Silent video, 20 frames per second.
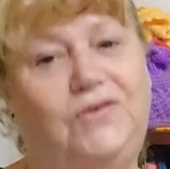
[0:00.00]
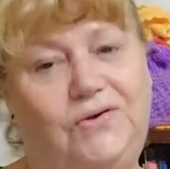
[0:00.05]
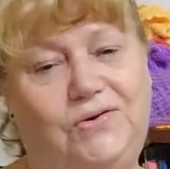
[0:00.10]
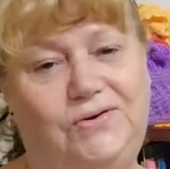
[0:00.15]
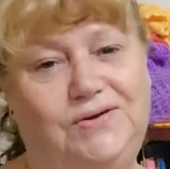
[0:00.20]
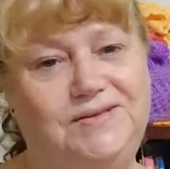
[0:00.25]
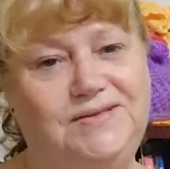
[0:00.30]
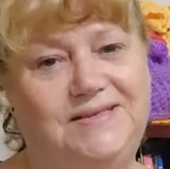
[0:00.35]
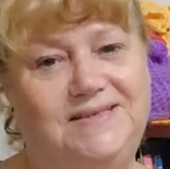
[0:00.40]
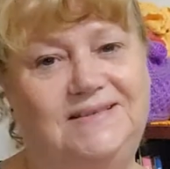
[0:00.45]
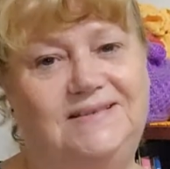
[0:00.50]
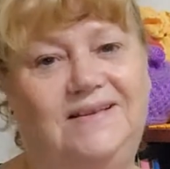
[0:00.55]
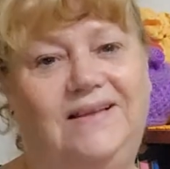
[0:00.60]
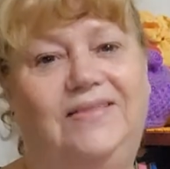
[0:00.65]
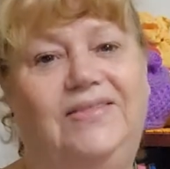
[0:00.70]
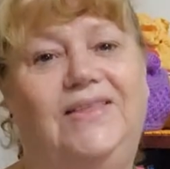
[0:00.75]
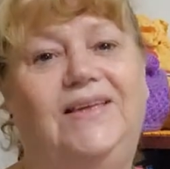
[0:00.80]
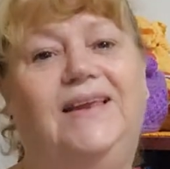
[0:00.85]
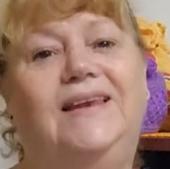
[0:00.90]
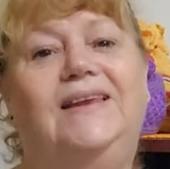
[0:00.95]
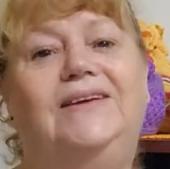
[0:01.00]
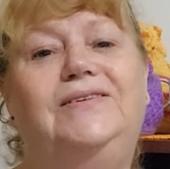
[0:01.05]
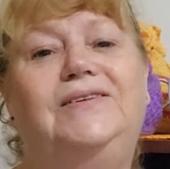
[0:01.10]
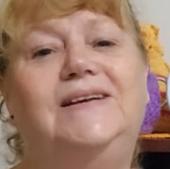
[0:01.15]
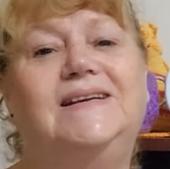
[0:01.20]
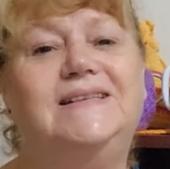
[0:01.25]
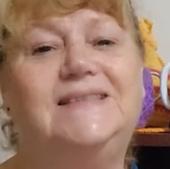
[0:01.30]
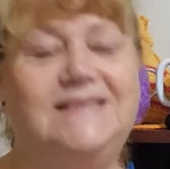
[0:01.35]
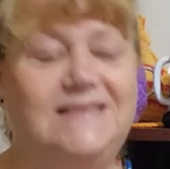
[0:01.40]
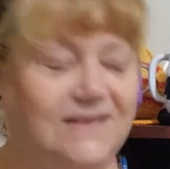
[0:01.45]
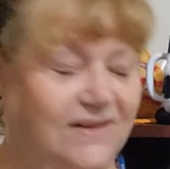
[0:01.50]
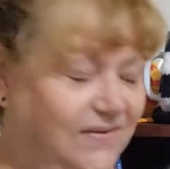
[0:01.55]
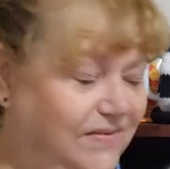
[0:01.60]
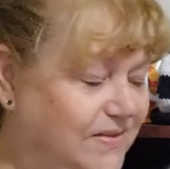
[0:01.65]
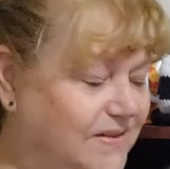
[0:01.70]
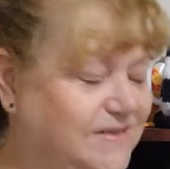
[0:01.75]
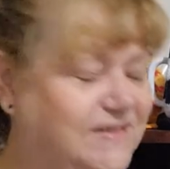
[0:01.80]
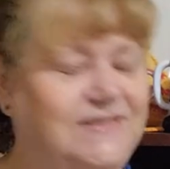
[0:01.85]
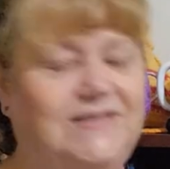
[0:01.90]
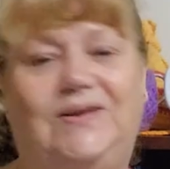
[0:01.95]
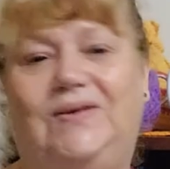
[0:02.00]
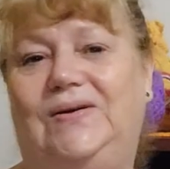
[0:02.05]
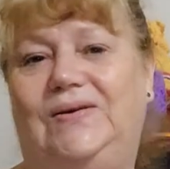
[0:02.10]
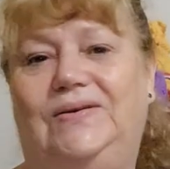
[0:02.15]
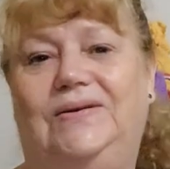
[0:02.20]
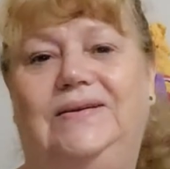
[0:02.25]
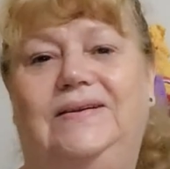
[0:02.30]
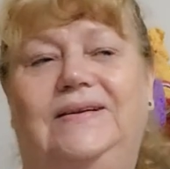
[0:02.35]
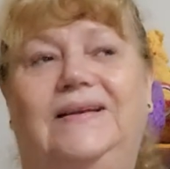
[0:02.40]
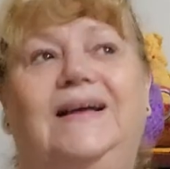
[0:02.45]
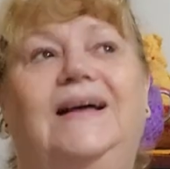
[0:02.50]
course, the lyrics of the song.